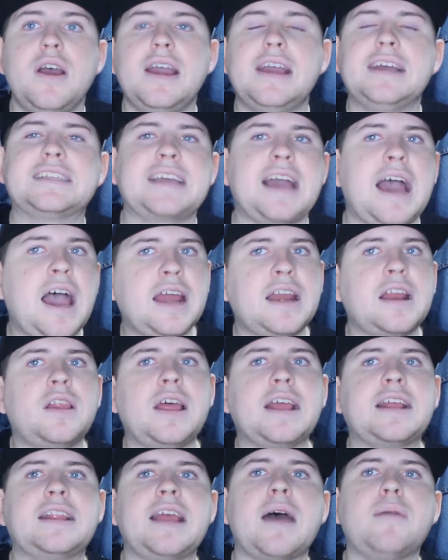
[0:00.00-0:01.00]
It's kind of
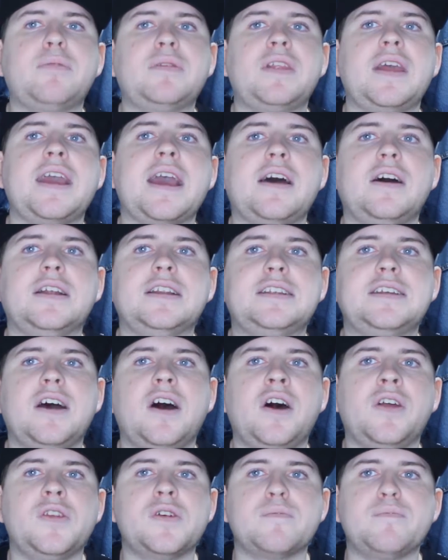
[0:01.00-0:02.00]
like that, but they hunt
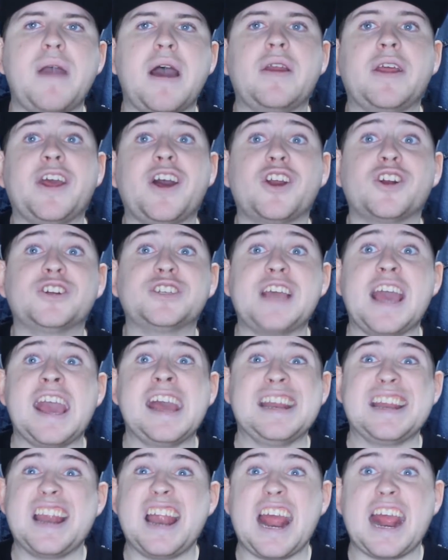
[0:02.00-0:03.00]
other bounty hunters,
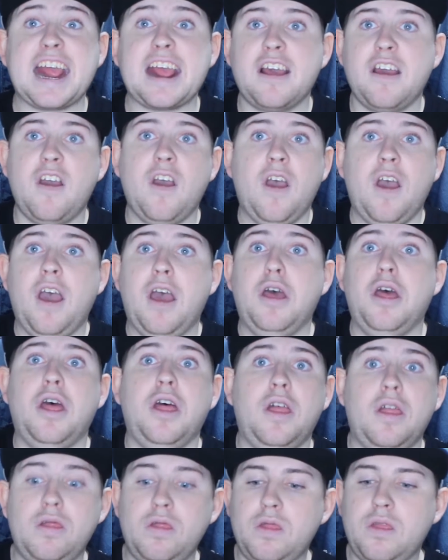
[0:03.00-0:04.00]
and like
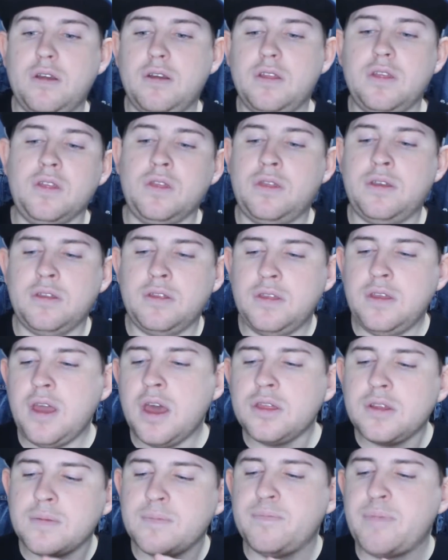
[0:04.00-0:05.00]
the
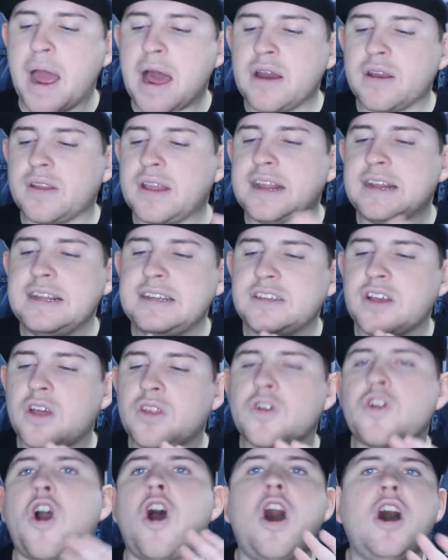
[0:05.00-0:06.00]
other these
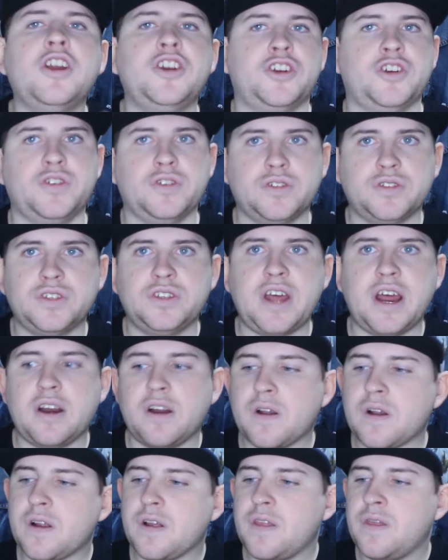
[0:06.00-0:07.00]
other hunters that
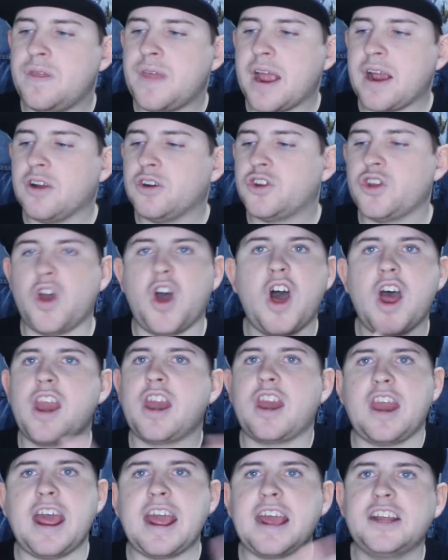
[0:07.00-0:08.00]
are there to
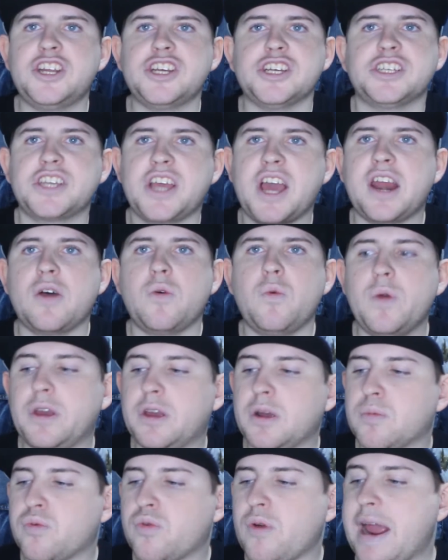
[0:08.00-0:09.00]
hunt, like, just kind of
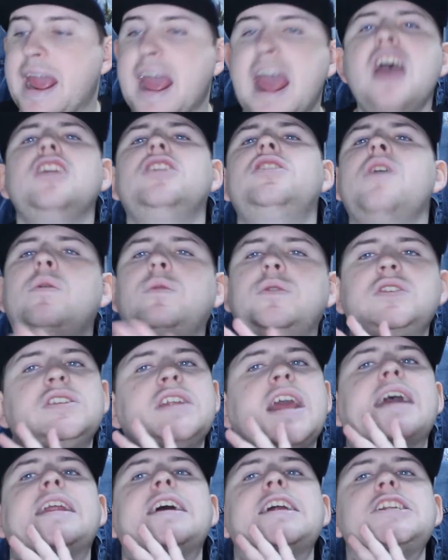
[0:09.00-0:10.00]
weaker prey, don't
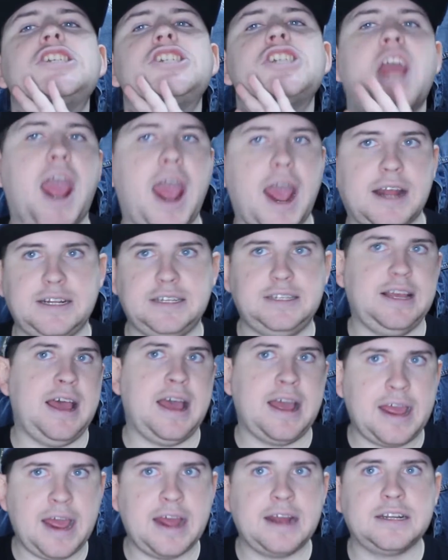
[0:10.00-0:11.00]
stand a chance
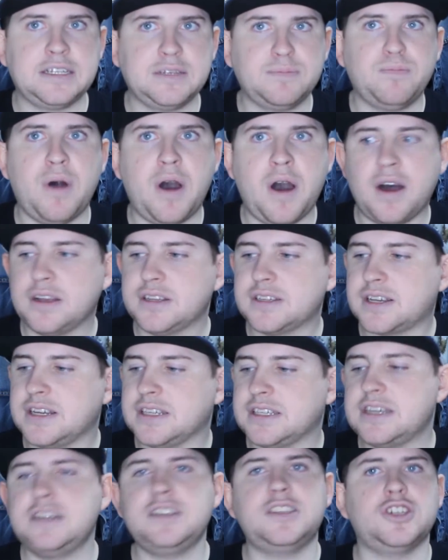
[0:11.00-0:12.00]
against Bosk,
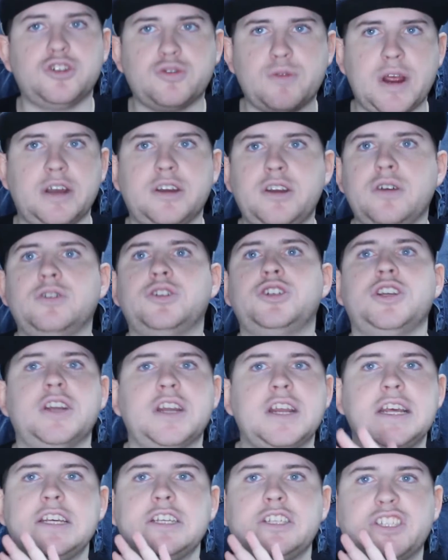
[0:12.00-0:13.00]
because he's a Trandoshan.
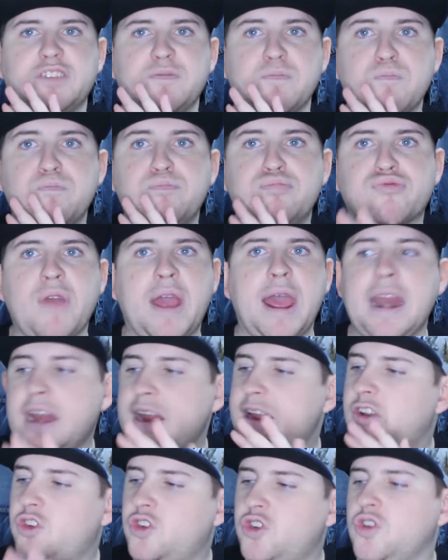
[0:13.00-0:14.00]
He's bred
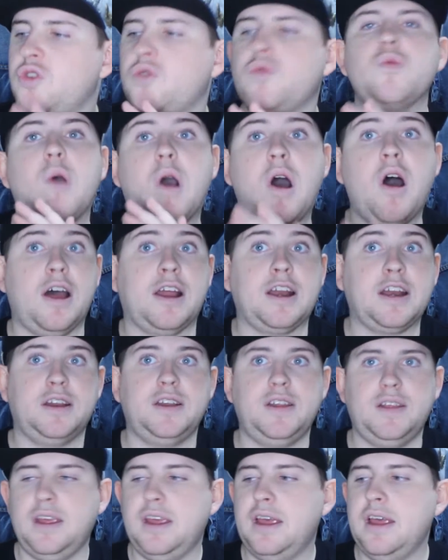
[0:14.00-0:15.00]
to
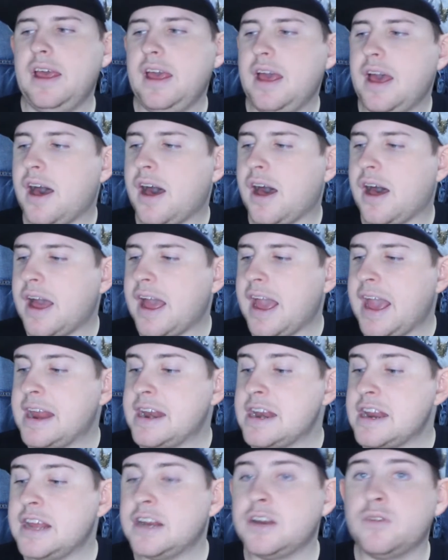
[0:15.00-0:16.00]
hunt.
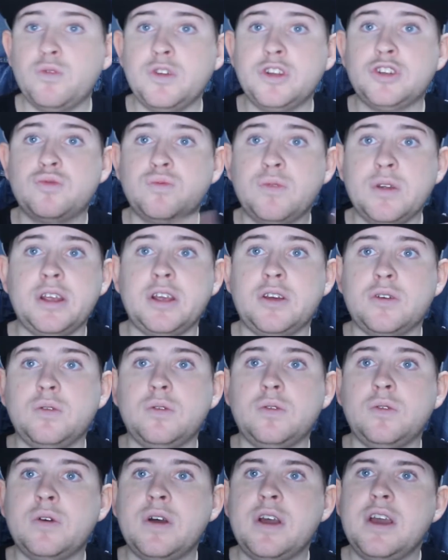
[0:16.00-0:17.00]
And it's really
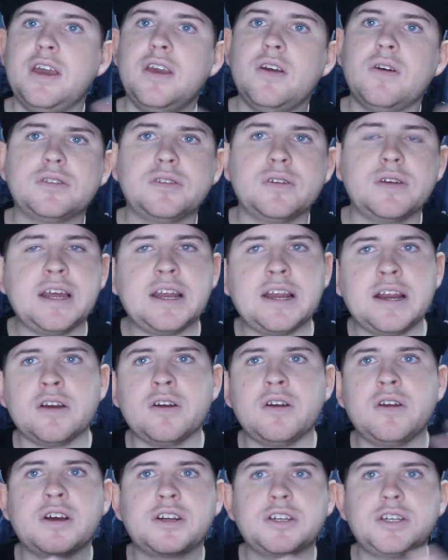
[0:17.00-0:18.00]
cool. You also get
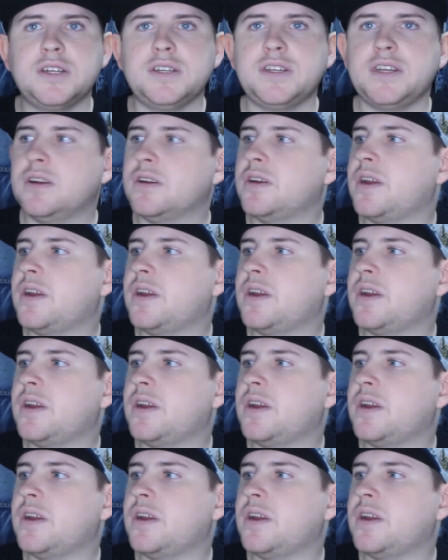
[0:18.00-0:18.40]
introductions here.